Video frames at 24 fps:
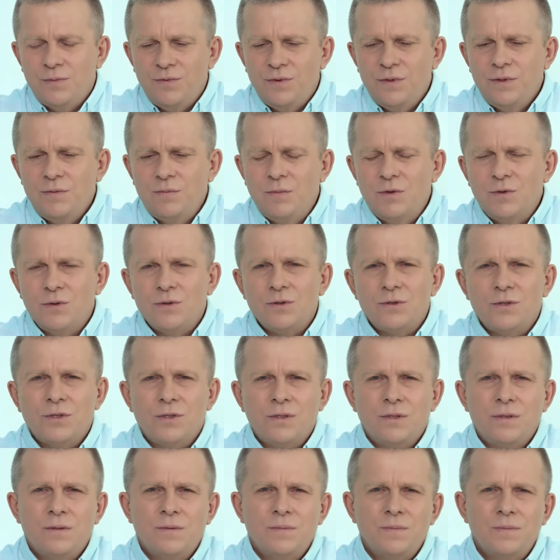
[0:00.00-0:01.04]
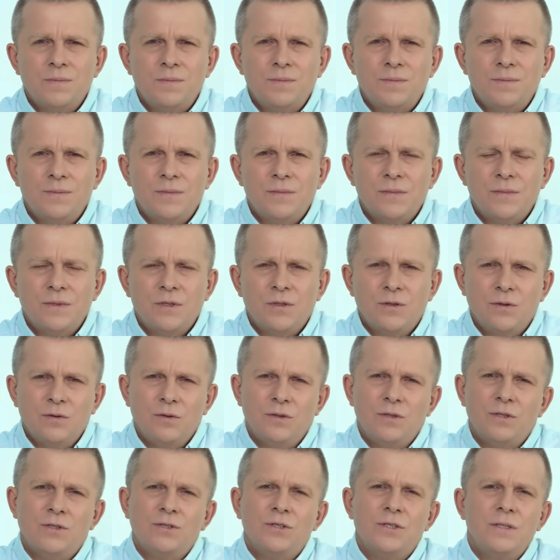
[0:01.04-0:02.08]
God's love,
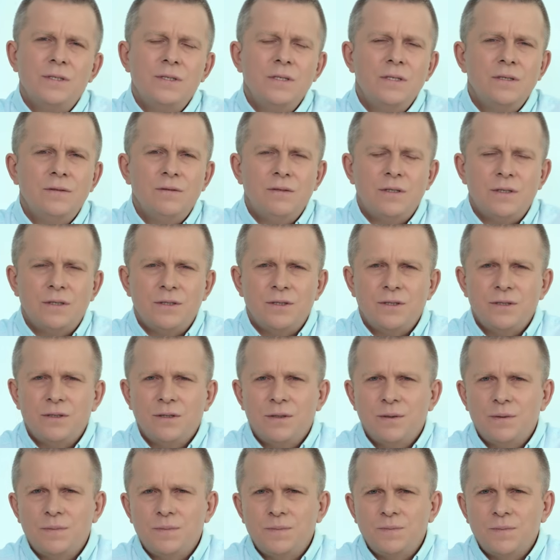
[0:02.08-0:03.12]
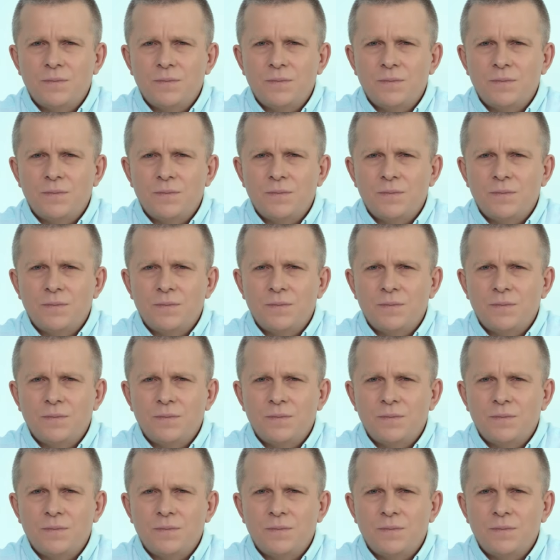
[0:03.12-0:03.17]
meaning life eternal,